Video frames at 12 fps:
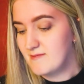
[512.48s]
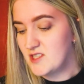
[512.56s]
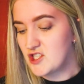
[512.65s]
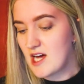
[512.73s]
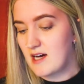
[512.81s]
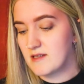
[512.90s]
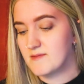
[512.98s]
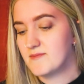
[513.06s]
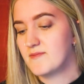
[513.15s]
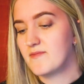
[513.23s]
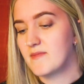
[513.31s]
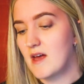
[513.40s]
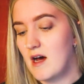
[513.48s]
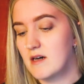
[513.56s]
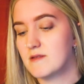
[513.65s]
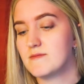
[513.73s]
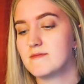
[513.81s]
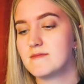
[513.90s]
Michelle.
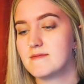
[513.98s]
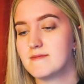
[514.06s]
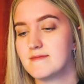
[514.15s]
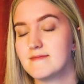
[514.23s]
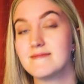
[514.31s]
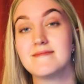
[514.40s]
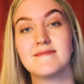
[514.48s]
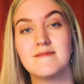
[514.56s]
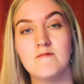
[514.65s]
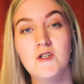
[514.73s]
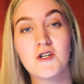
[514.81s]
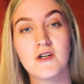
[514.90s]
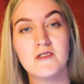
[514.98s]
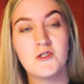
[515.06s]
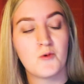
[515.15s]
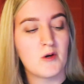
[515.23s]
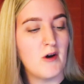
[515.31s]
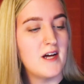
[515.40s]
Oh. You're going to
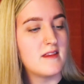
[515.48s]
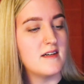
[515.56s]
regret